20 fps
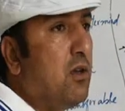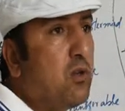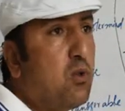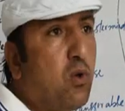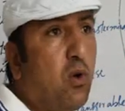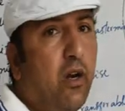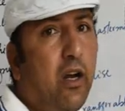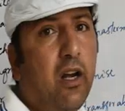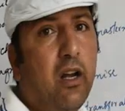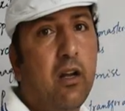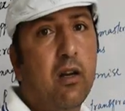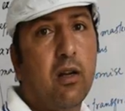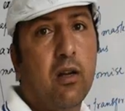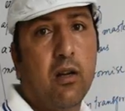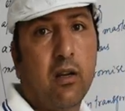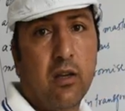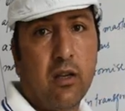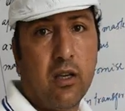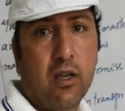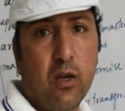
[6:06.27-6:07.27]
So
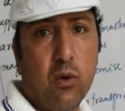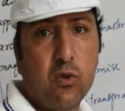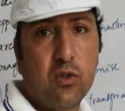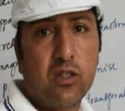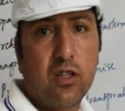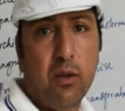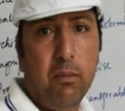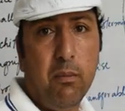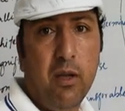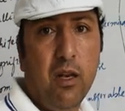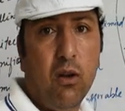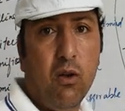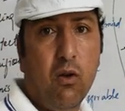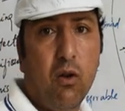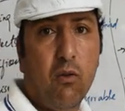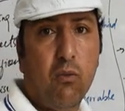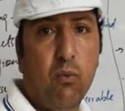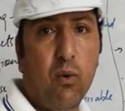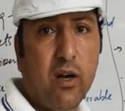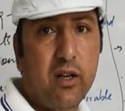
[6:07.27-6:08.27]
it gives the meaning
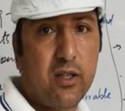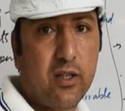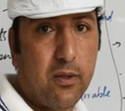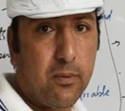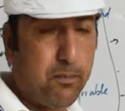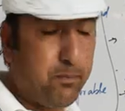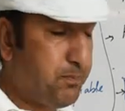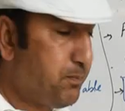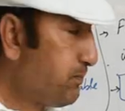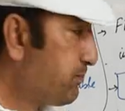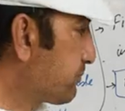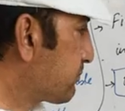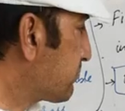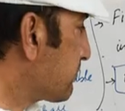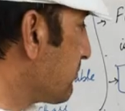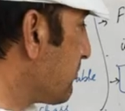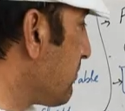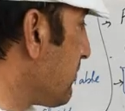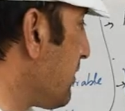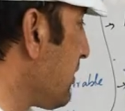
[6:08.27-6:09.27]
of what?
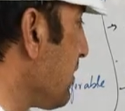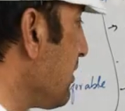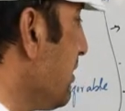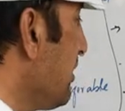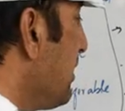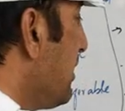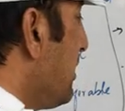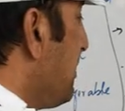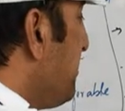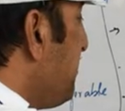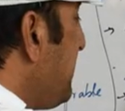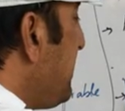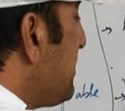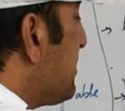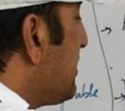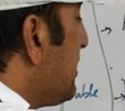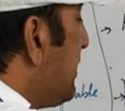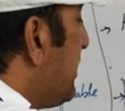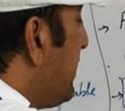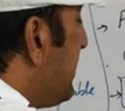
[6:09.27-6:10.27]

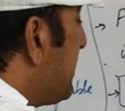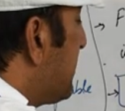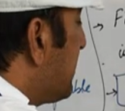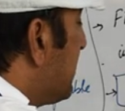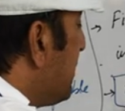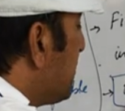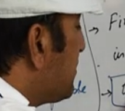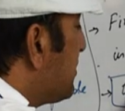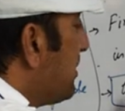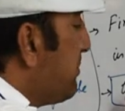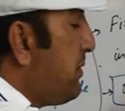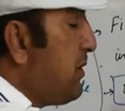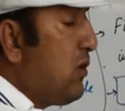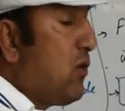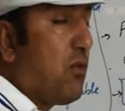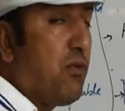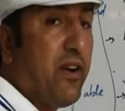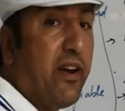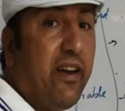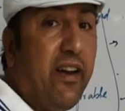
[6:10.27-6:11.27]
Means it gives the
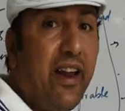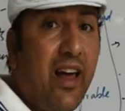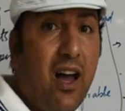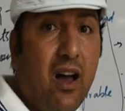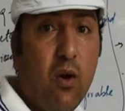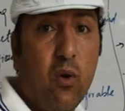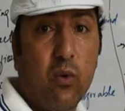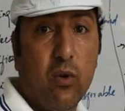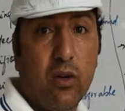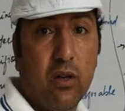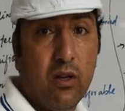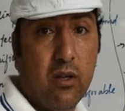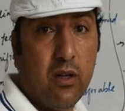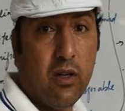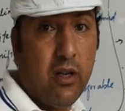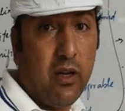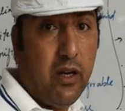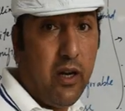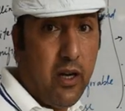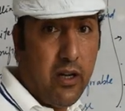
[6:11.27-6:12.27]
meaning of a
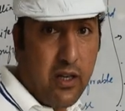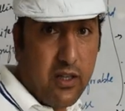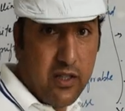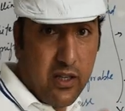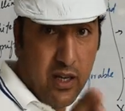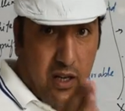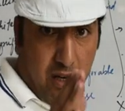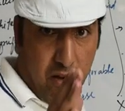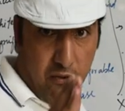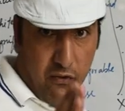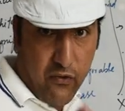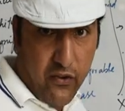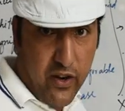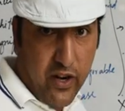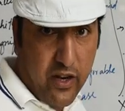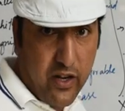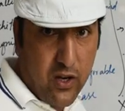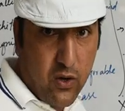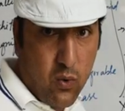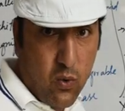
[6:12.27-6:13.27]
noun. It is an
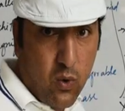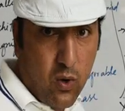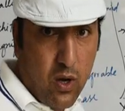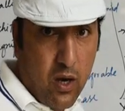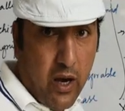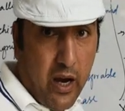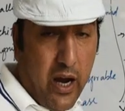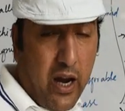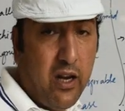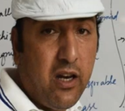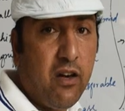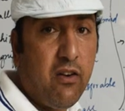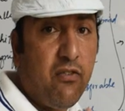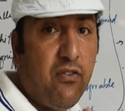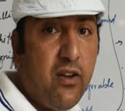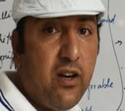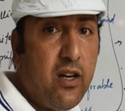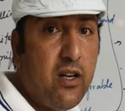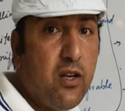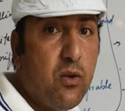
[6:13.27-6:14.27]
infinitive, and
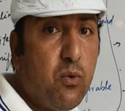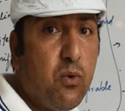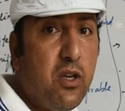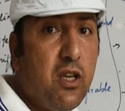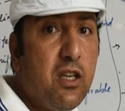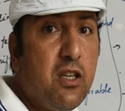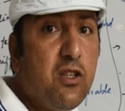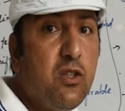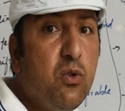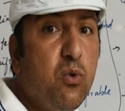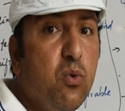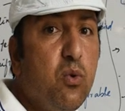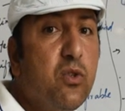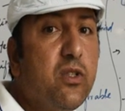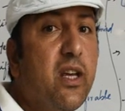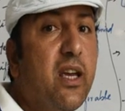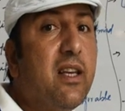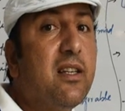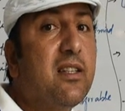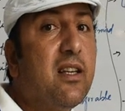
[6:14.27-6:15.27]
infinitive is
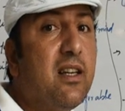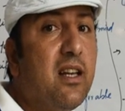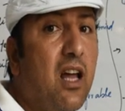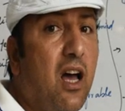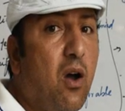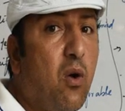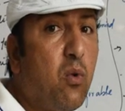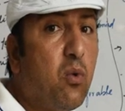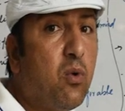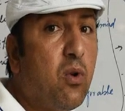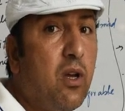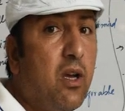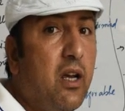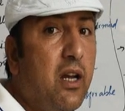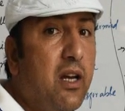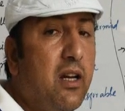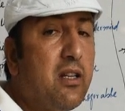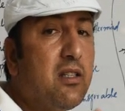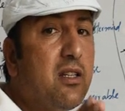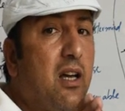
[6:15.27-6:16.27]
used as a
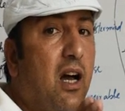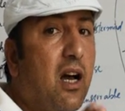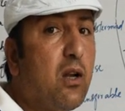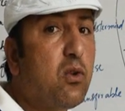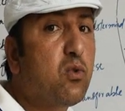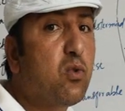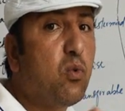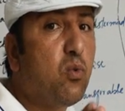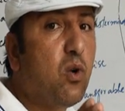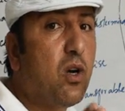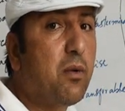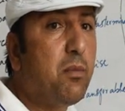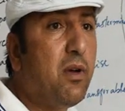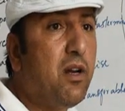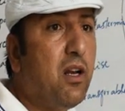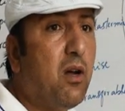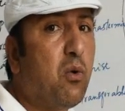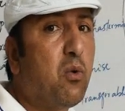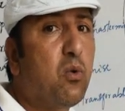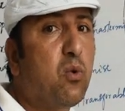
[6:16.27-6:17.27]
noun. It is also
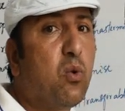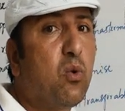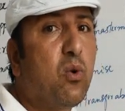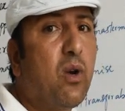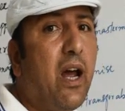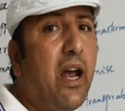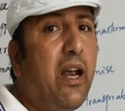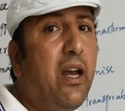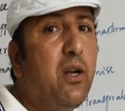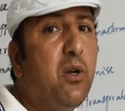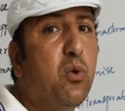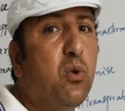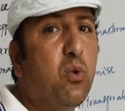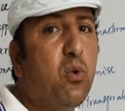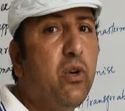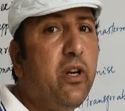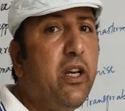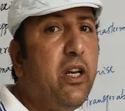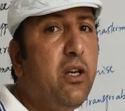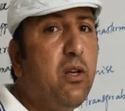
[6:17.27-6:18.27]
verbal noun. To write,
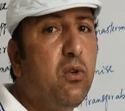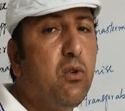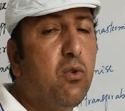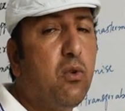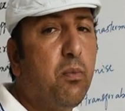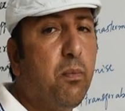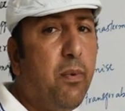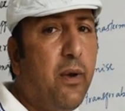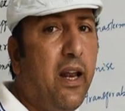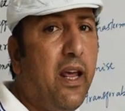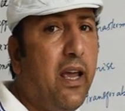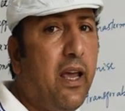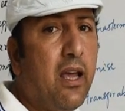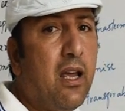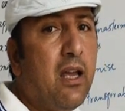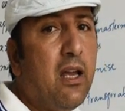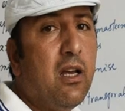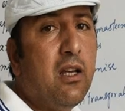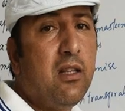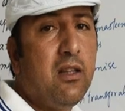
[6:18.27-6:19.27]
to read, to
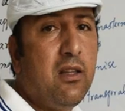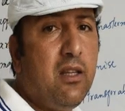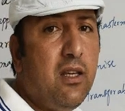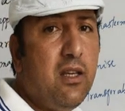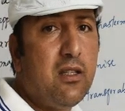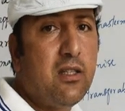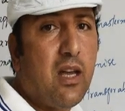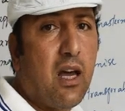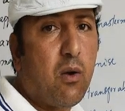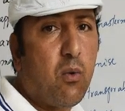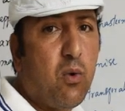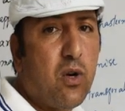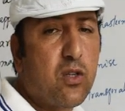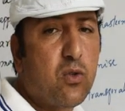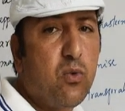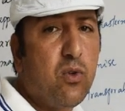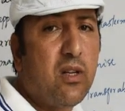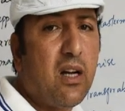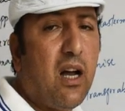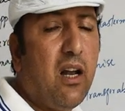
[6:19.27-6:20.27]
play. These are what
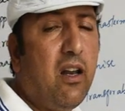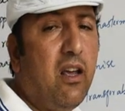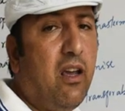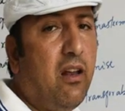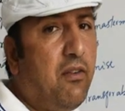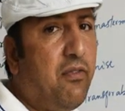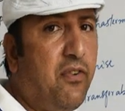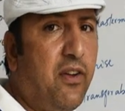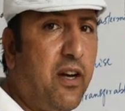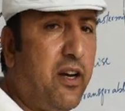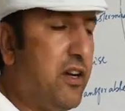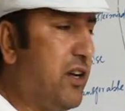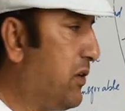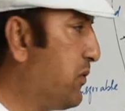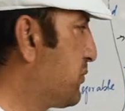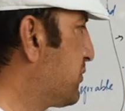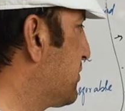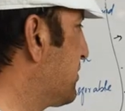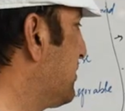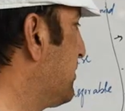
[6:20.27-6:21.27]
we call
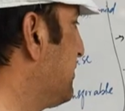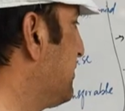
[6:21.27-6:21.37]
infinitives.